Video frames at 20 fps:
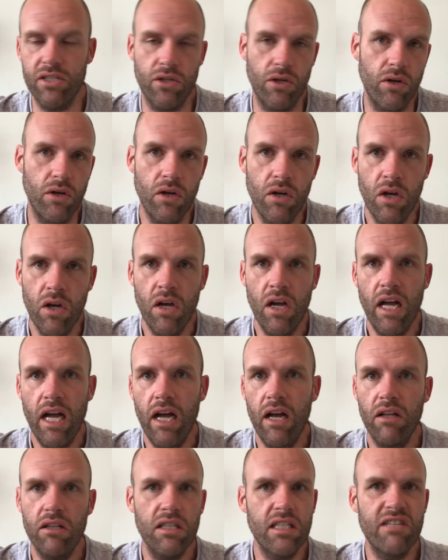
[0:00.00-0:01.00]
or
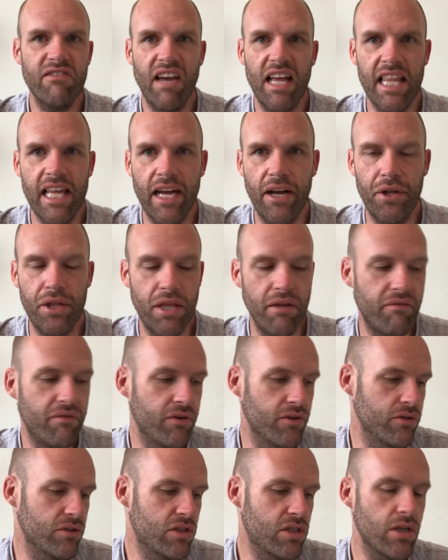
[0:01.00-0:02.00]
lots of other healthy
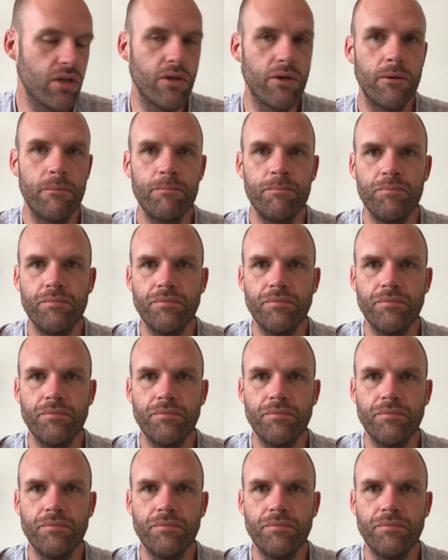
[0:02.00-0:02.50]
foods too.